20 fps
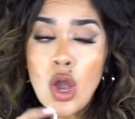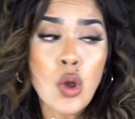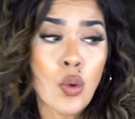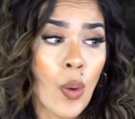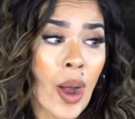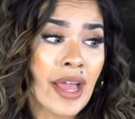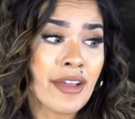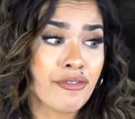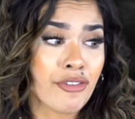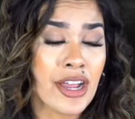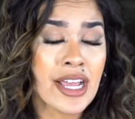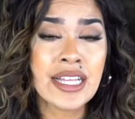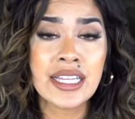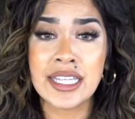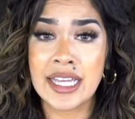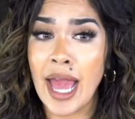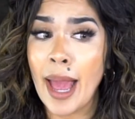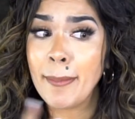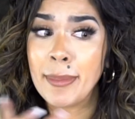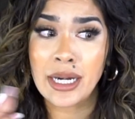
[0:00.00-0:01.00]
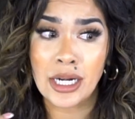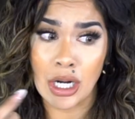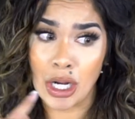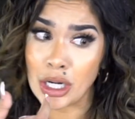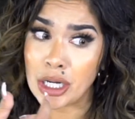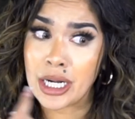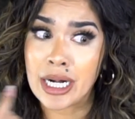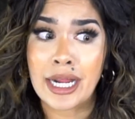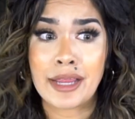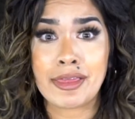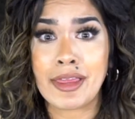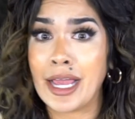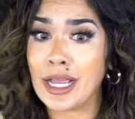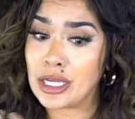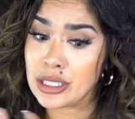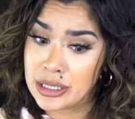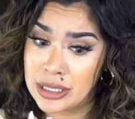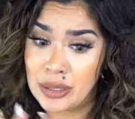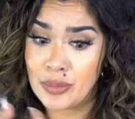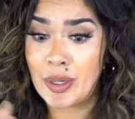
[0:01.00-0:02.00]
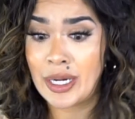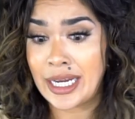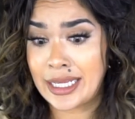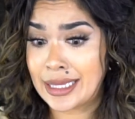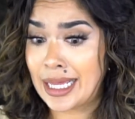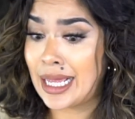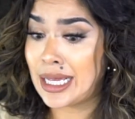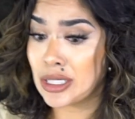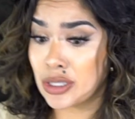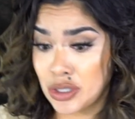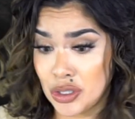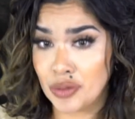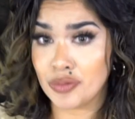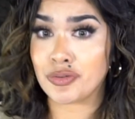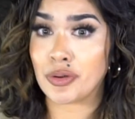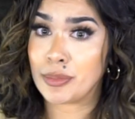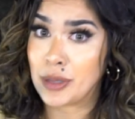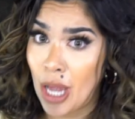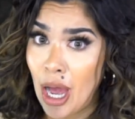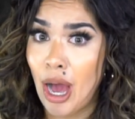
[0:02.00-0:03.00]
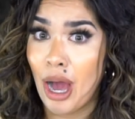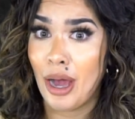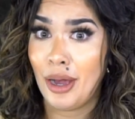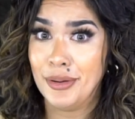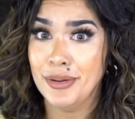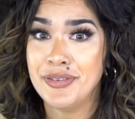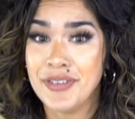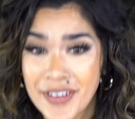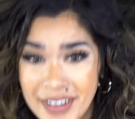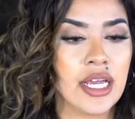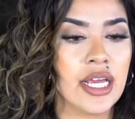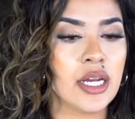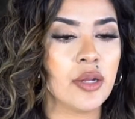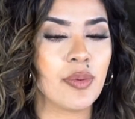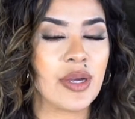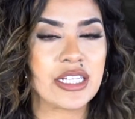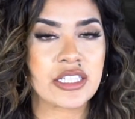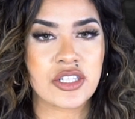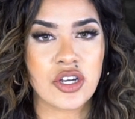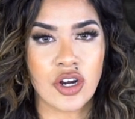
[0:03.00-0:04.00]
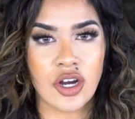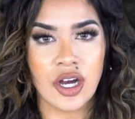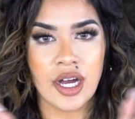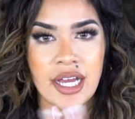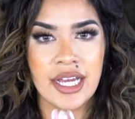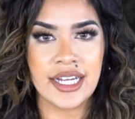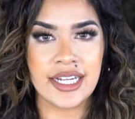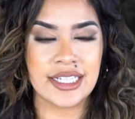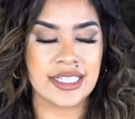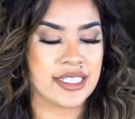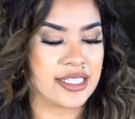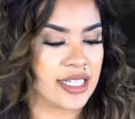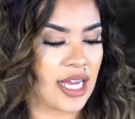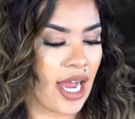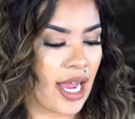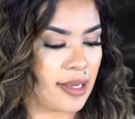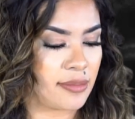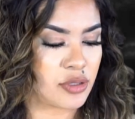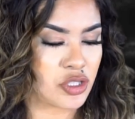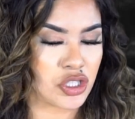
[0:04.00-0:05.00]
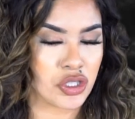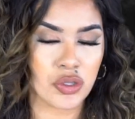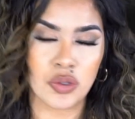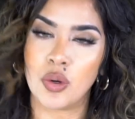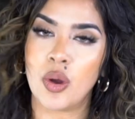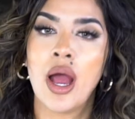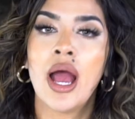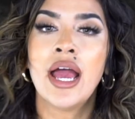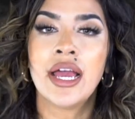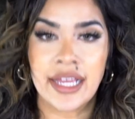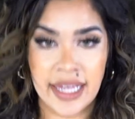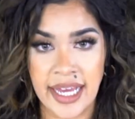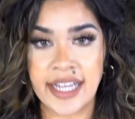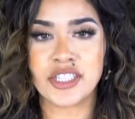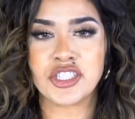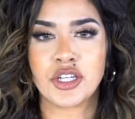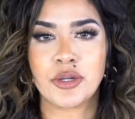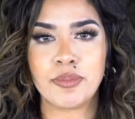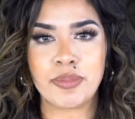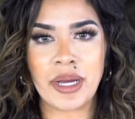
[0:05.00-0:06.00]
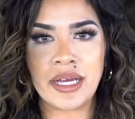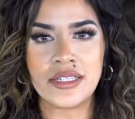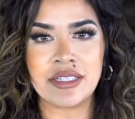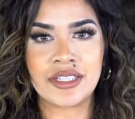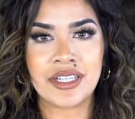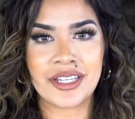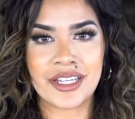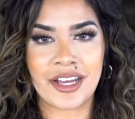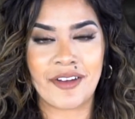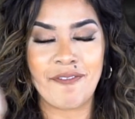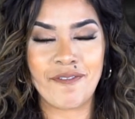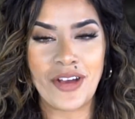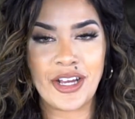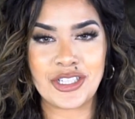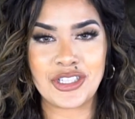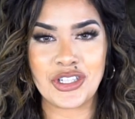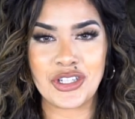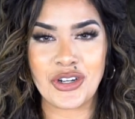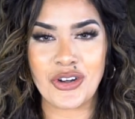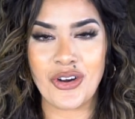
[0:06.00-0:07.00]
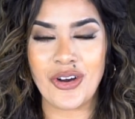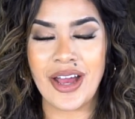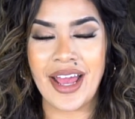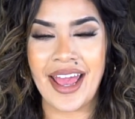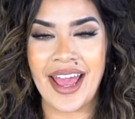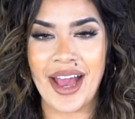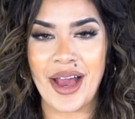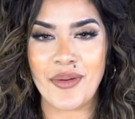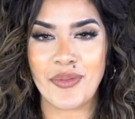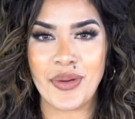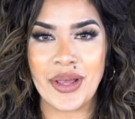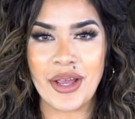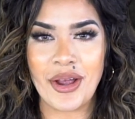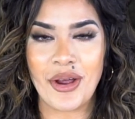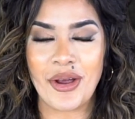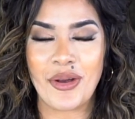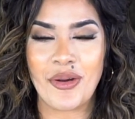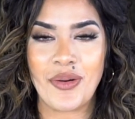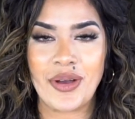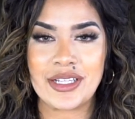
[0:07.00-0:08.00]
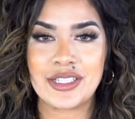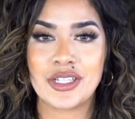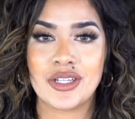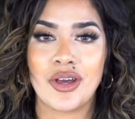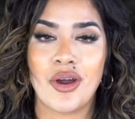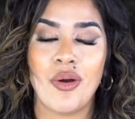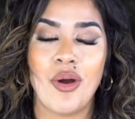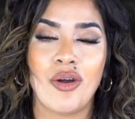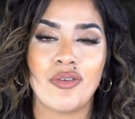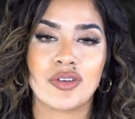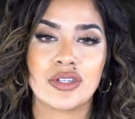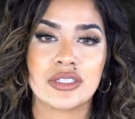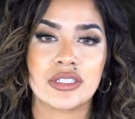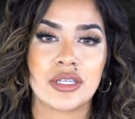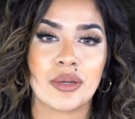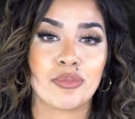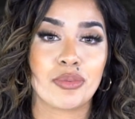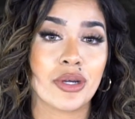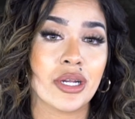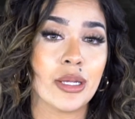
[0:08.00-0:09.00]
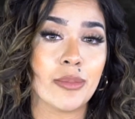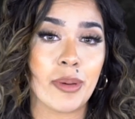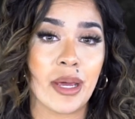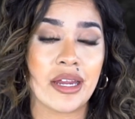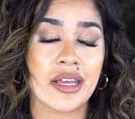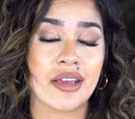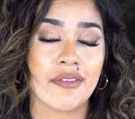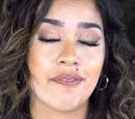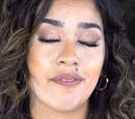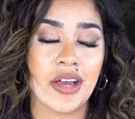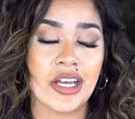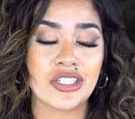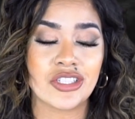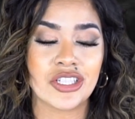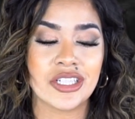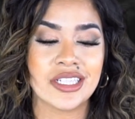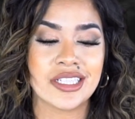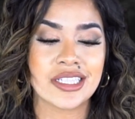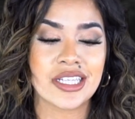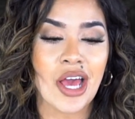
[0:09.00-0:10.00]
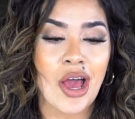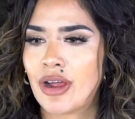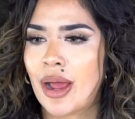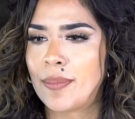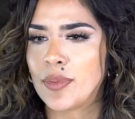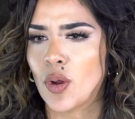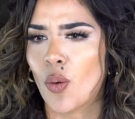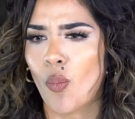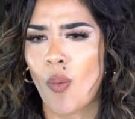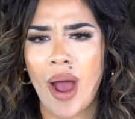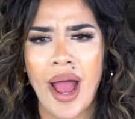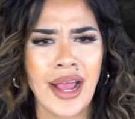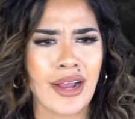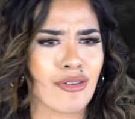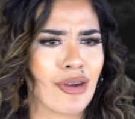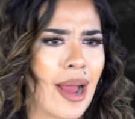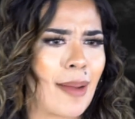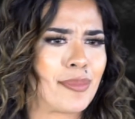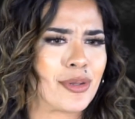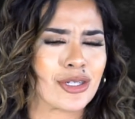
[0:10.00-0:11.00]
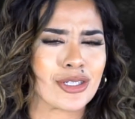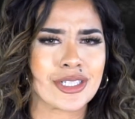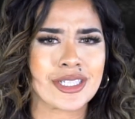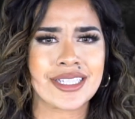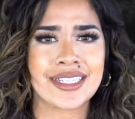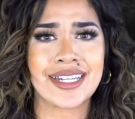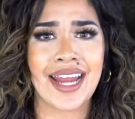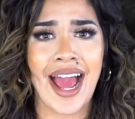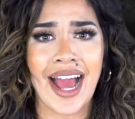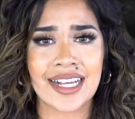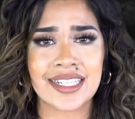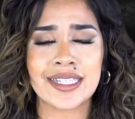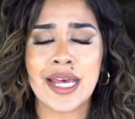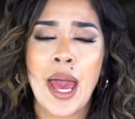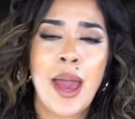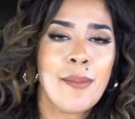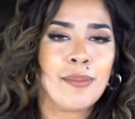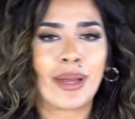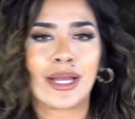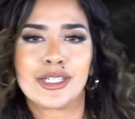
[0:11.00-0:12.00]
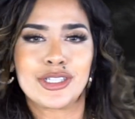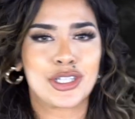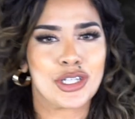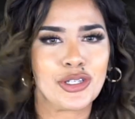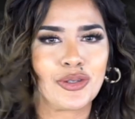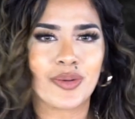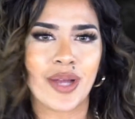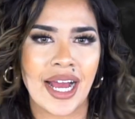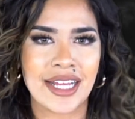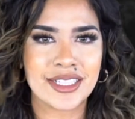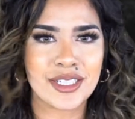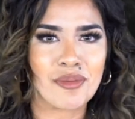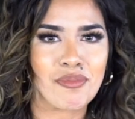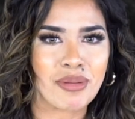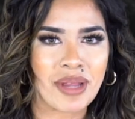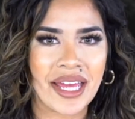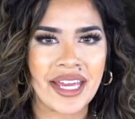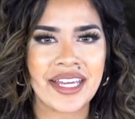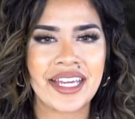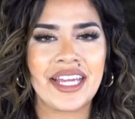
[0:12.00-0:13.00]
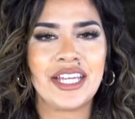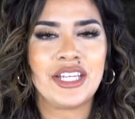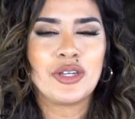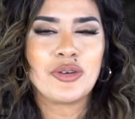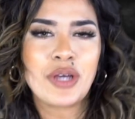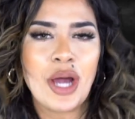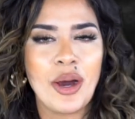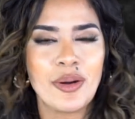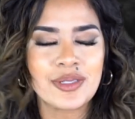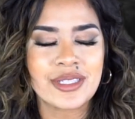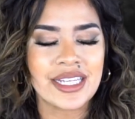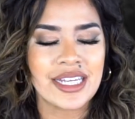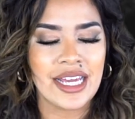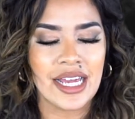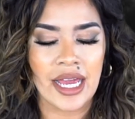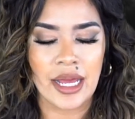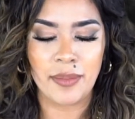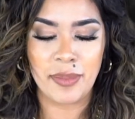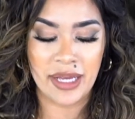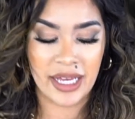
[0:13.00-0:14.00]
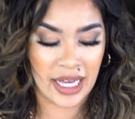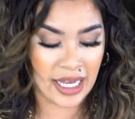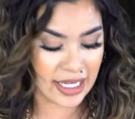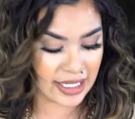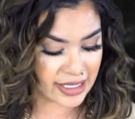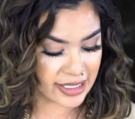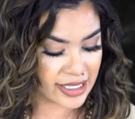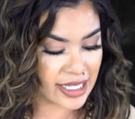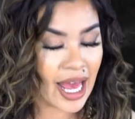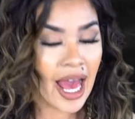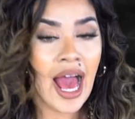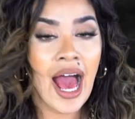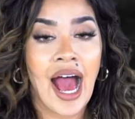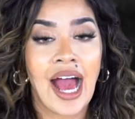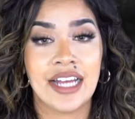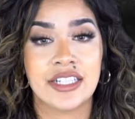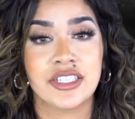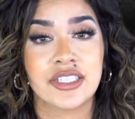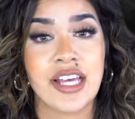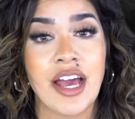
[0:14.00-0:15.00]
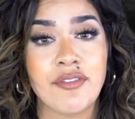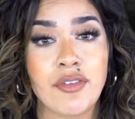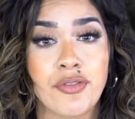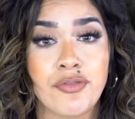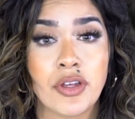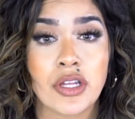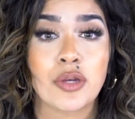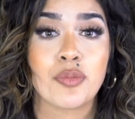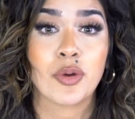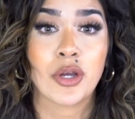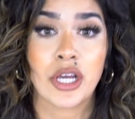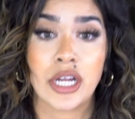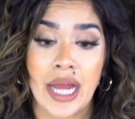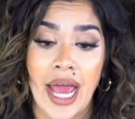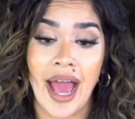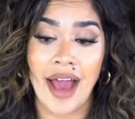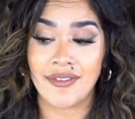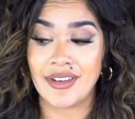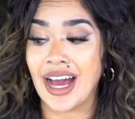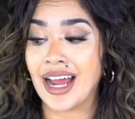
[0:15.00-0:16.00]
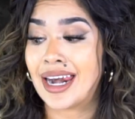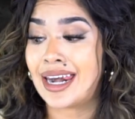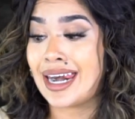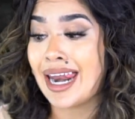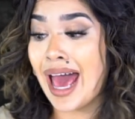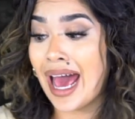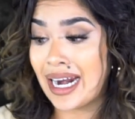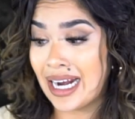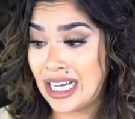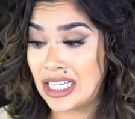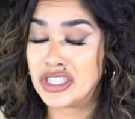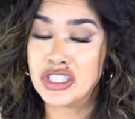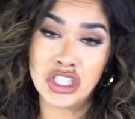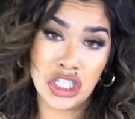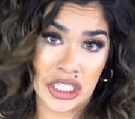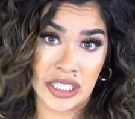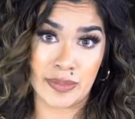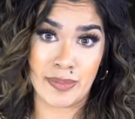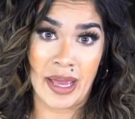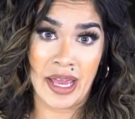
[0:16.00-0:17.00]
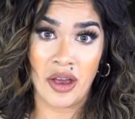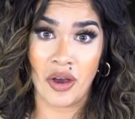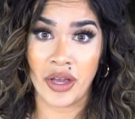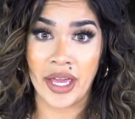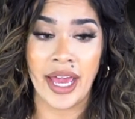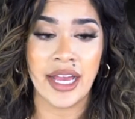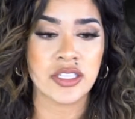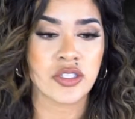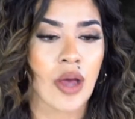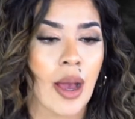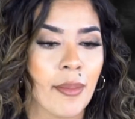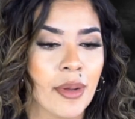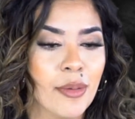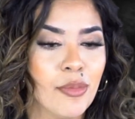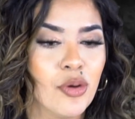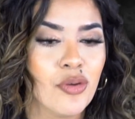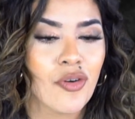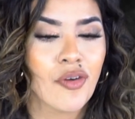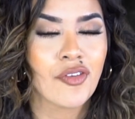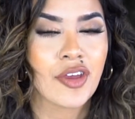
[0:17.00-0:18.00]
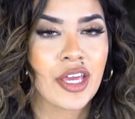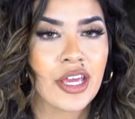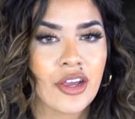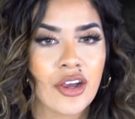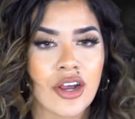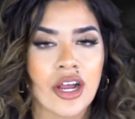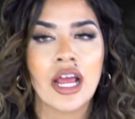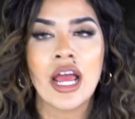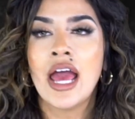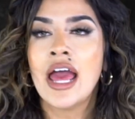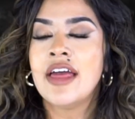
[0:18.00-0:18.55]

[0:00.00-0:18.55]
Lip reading: quite frankly, I've been learning a thing or two and a thing or two from y'all. Anyways, girl, it is time to get your butt into the confessional and we are going to go over some pretty petty confessions. Grab your wine, grab your snacks. Make sure you got your blanket, you cozy in because I just have a feeling we're gonna have a lot of chisme, okay? So I'm gonna move over here.